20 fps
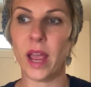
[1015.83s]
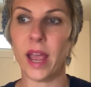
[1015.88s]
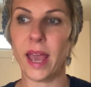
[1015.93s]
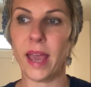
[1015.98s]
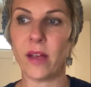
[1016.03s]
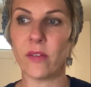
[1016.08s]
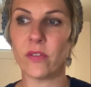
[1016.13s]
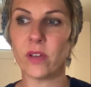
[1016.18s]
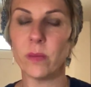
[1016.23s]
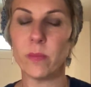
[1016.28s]

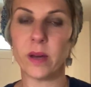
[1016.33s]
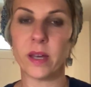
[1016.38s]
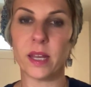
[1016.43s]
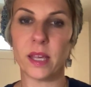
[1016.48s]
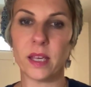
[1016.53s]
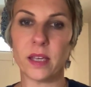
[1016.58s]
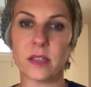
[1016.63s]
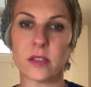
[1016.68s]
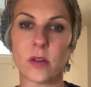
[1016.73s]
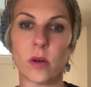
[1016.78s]

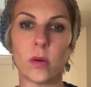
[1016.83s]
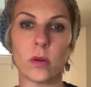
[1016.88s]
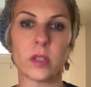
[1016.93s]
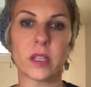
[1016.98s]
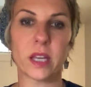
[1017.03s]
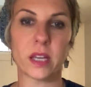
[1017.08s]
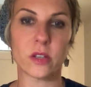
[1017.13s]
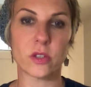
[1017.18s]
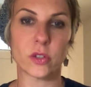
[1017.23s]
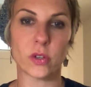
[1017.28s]
everybody is
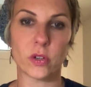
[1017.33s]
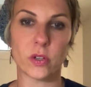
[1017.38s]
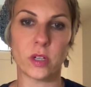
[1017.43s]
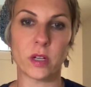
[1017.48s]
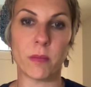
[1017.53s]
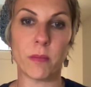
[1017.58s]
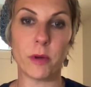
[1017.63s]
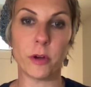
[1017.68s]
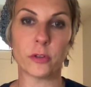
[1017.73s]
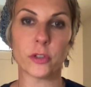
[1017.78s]
holding a certain
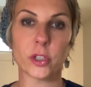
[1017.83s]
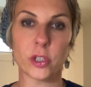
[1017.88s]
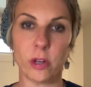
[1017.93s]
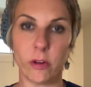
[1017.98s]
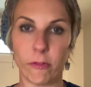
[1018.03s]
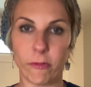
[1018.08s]
emotional